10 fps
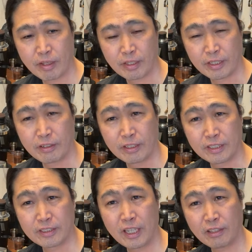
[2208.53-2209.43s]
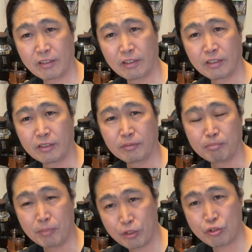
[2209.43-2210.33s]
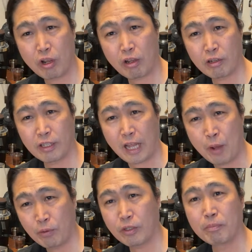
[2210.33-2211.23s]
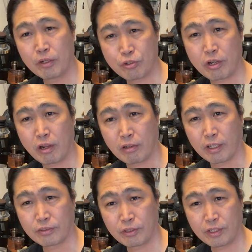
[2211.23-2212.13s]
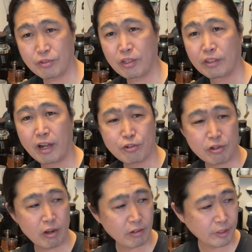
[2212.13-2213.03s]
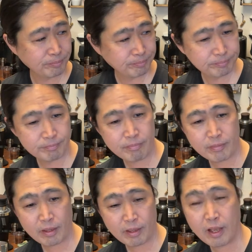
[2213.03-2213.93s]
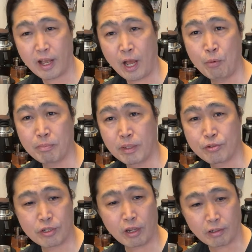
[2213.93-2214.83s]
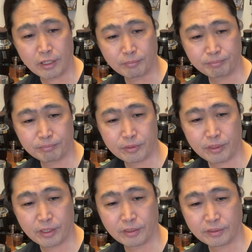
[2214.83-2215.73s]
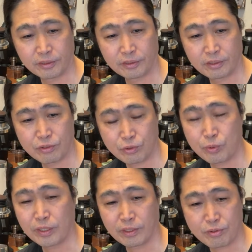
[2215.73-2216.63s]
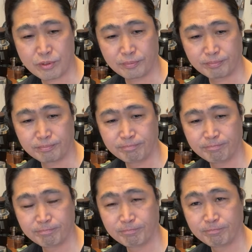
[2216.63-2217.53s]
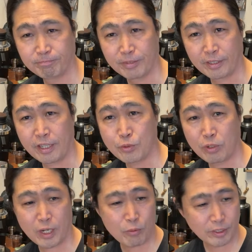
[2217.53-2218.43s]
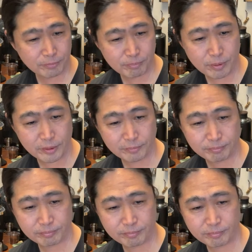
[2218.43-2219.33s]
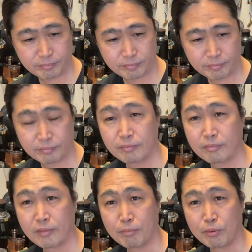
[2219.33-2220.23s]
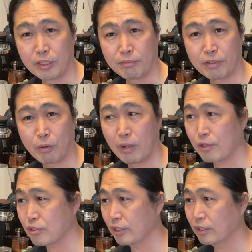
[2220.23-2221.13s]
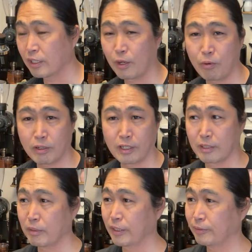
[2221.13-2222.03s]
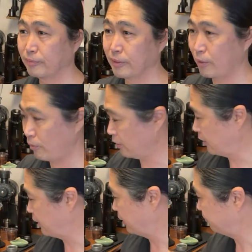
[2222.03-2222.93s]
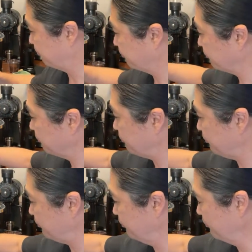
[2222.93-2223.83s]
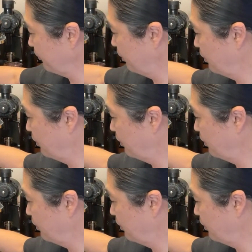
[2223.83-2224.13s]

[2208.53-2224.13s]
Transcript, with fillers: You know, it's not the milk chocolate. I want the milk chocolate. So this is the dark chocolate. I want milk chocolate, okay? Sweetness. Yeah, that's what I want. But Brent, if you are watching, yeah, work on it, buddy. Yeah, work on that.